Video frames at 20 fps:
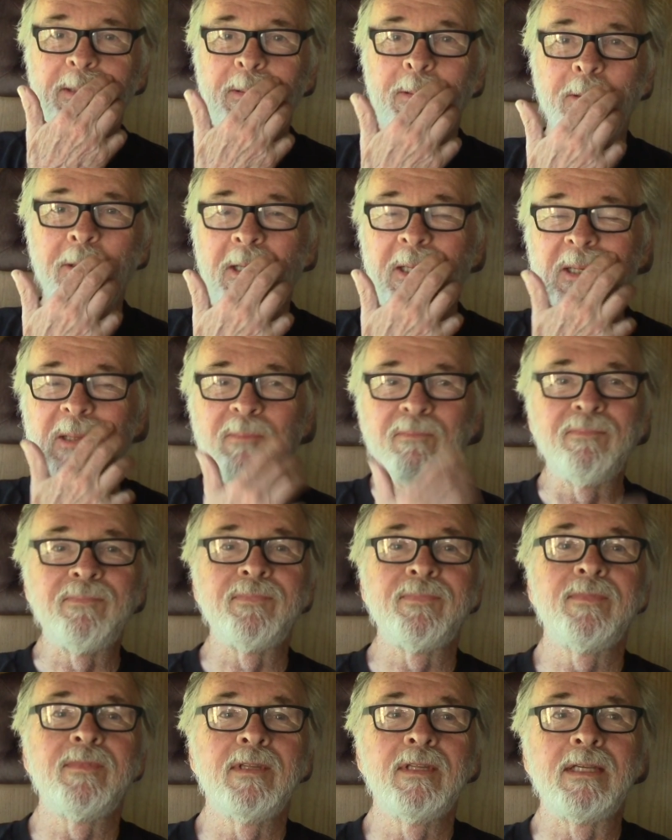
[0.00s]
well,
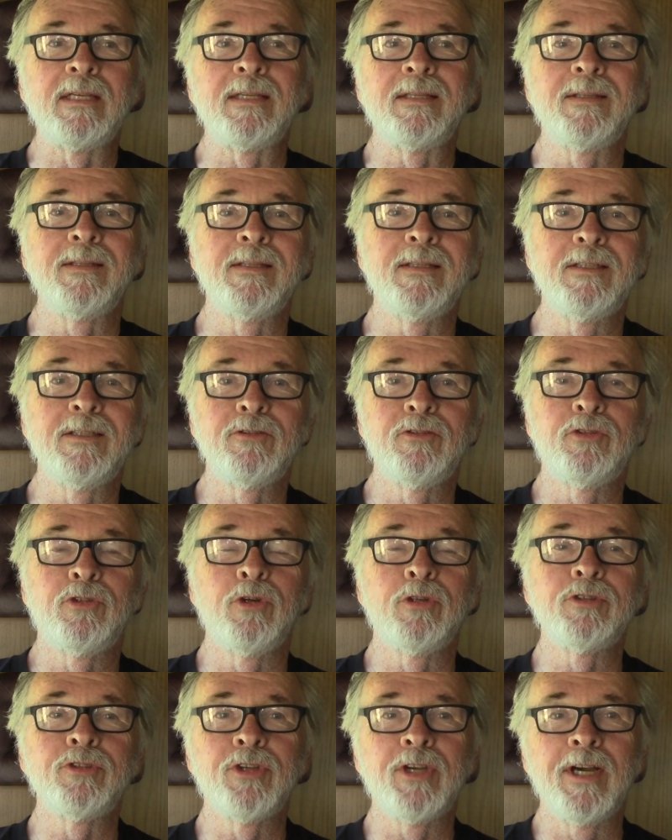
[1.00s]

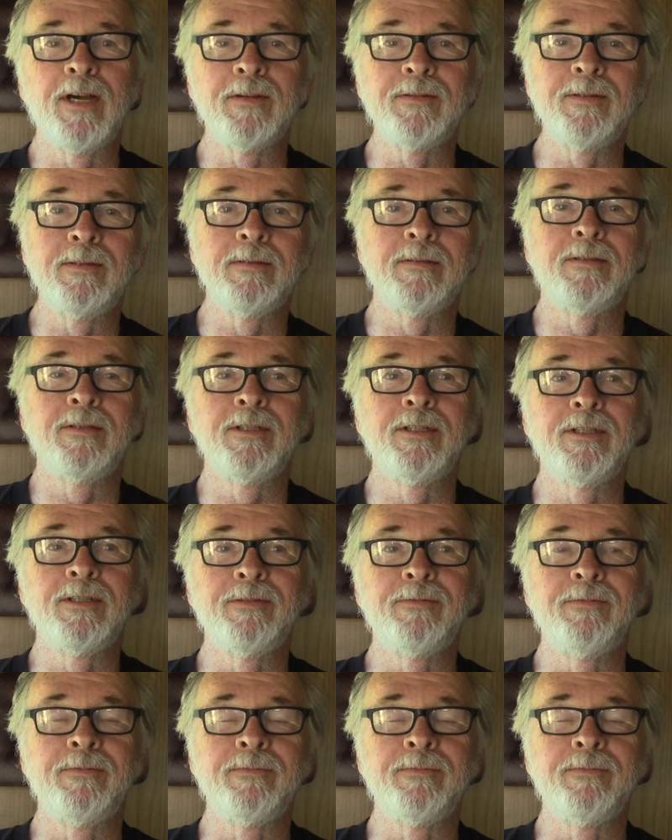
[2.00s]
turns out the